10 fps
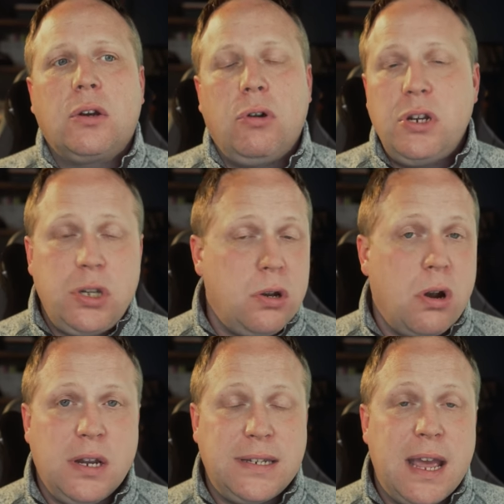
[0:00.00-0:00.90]
Christian
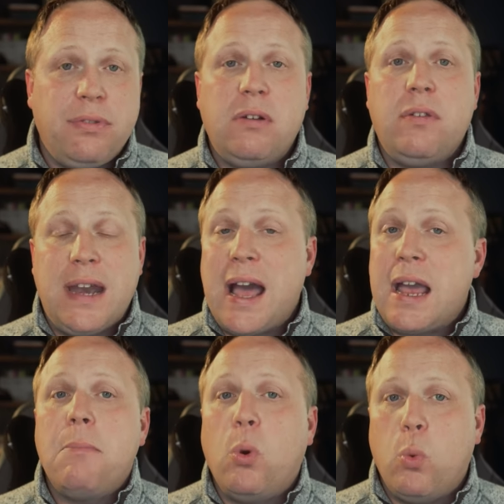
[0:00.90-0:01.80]
artist out there that I
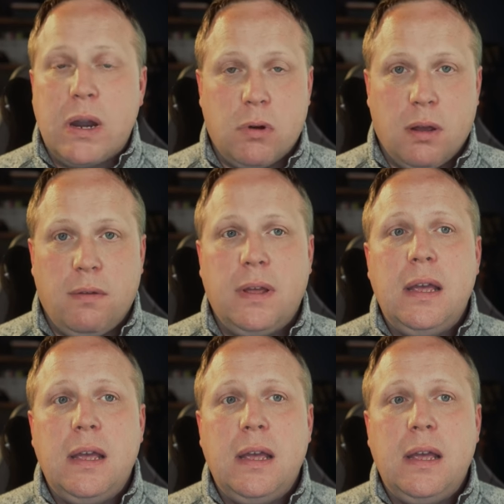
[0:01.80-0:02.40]
am aware of